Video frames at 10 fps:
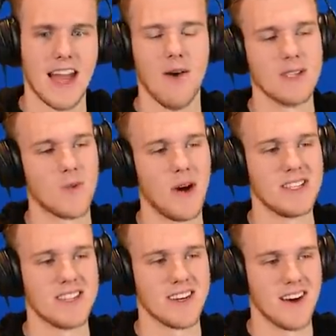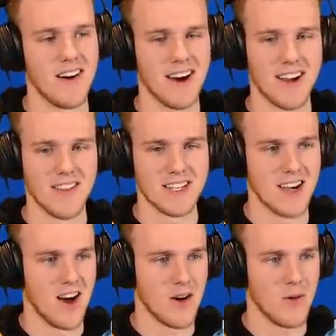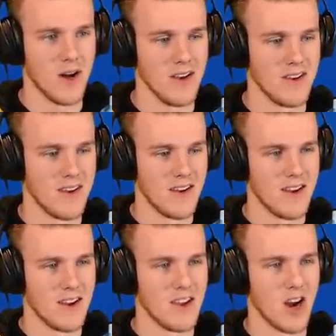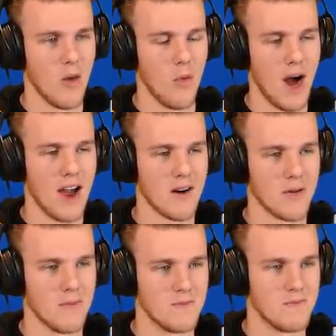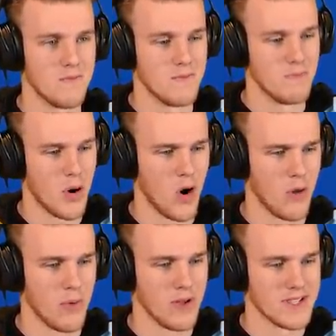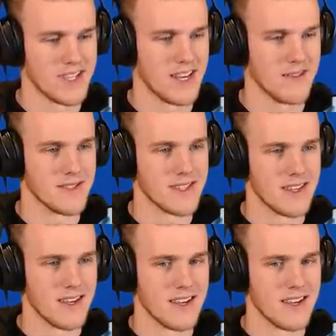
That one's way sicker, I reckon, the dark one. You got white or purple, it seems.